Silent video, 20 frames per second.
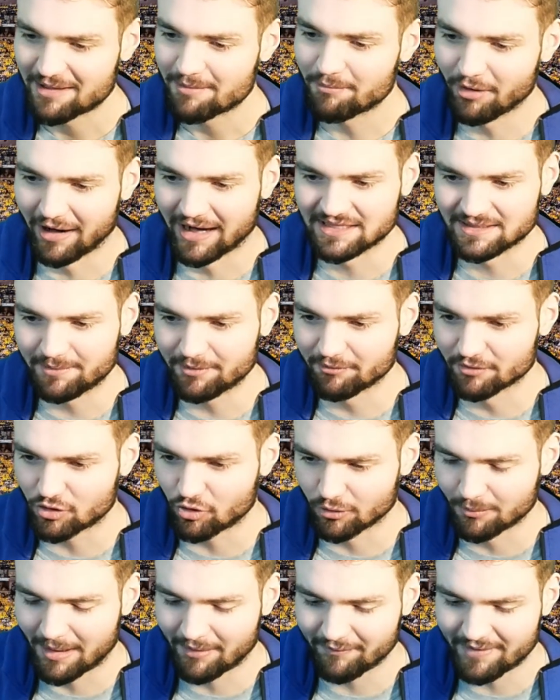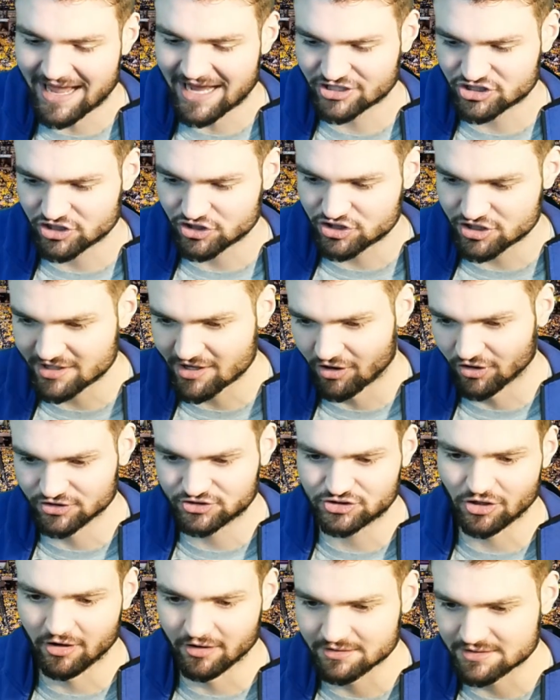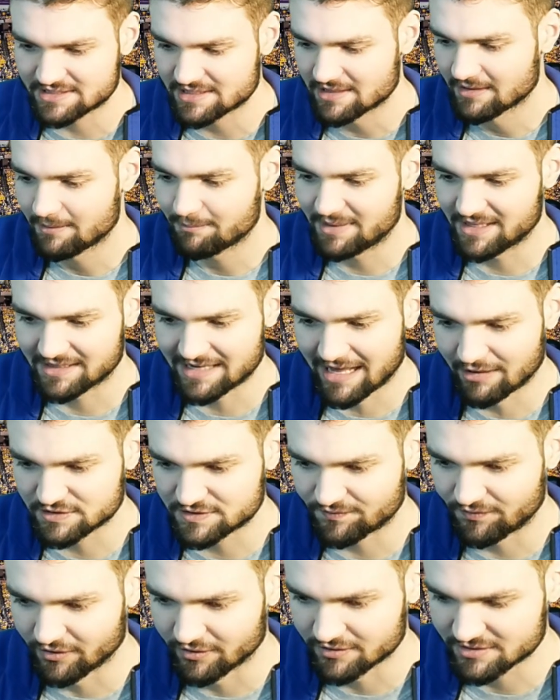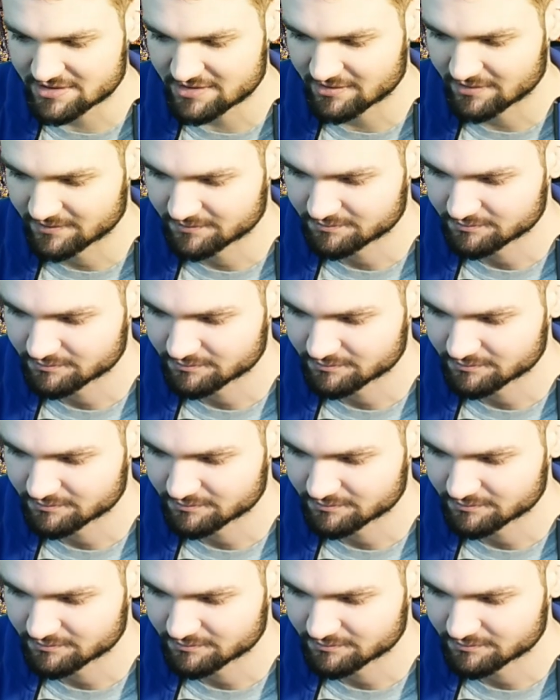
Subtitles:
But all right, let me record my reaction to the All-Stars being announced first.